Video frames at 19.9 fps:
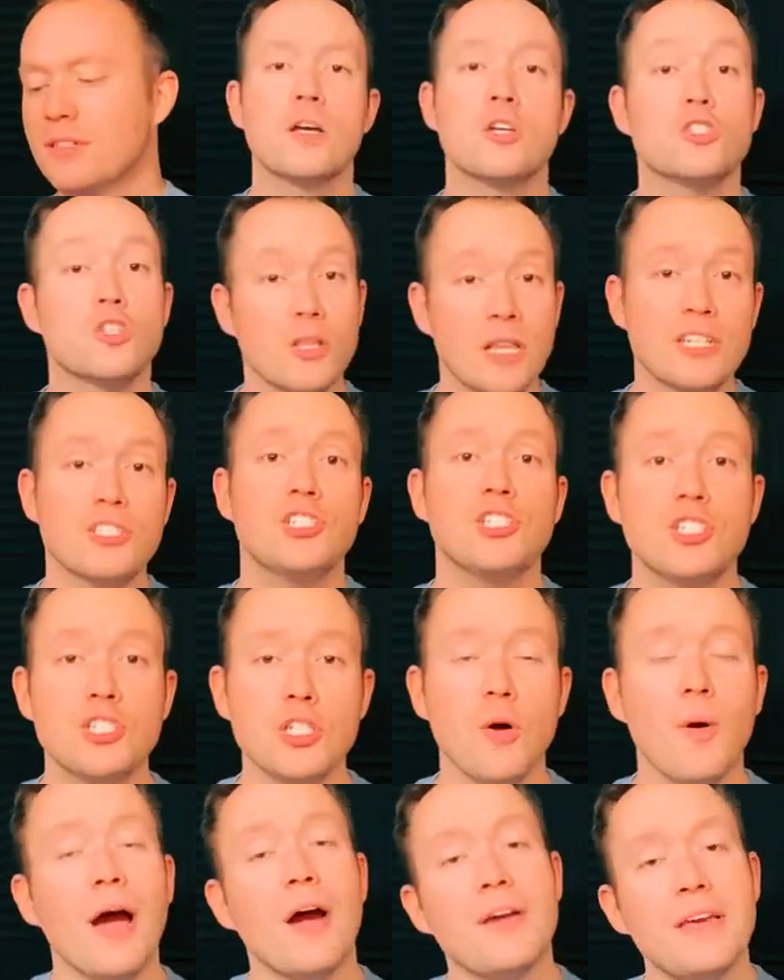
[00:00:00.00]
So let's just
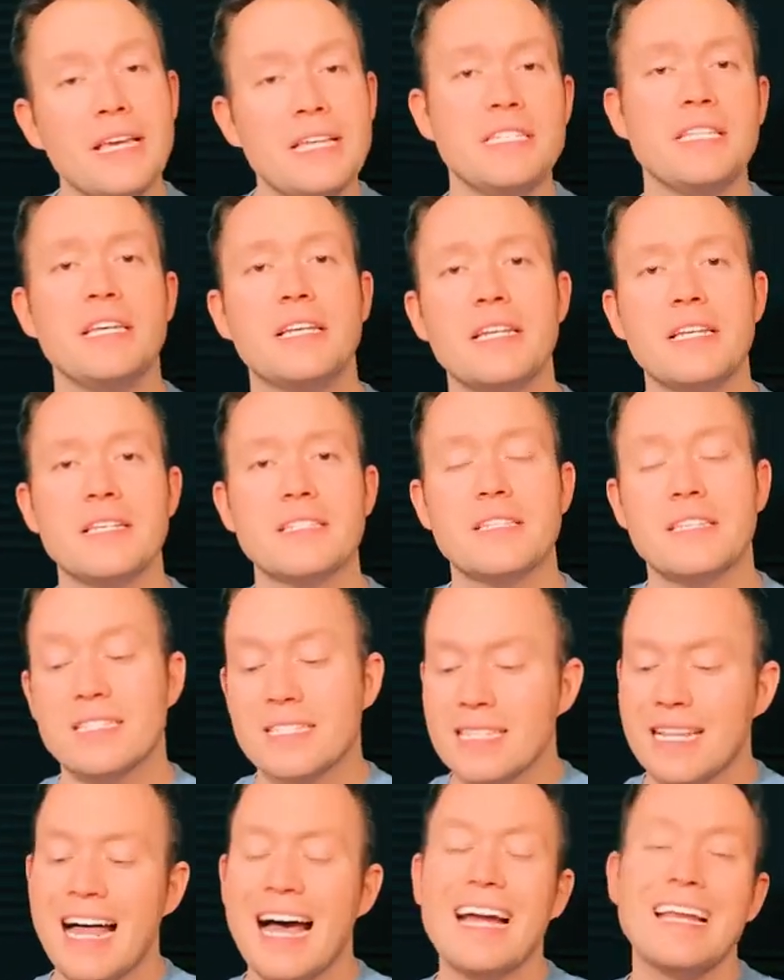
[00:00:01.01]
show how easy it is to
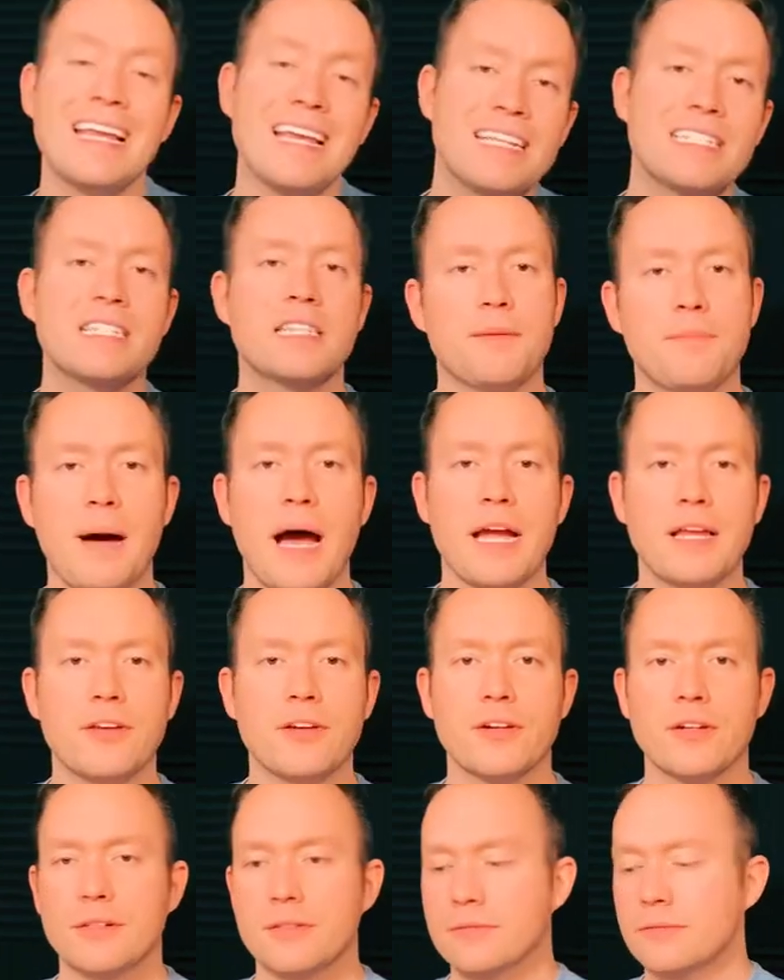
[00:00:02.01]
slide into the
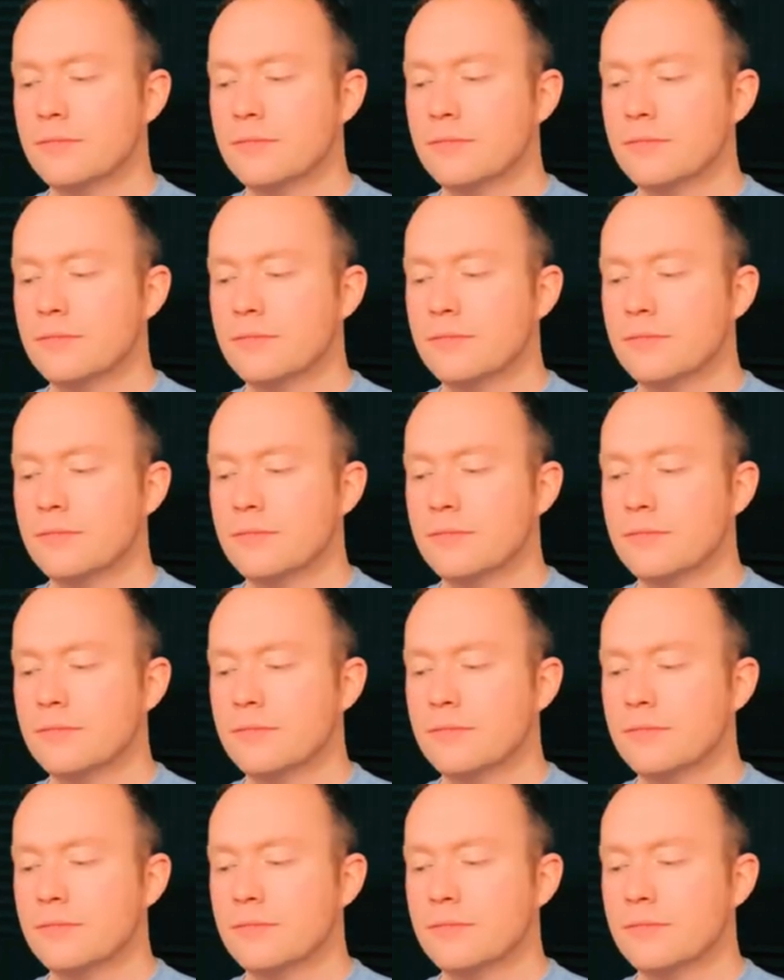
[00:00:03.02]
binder.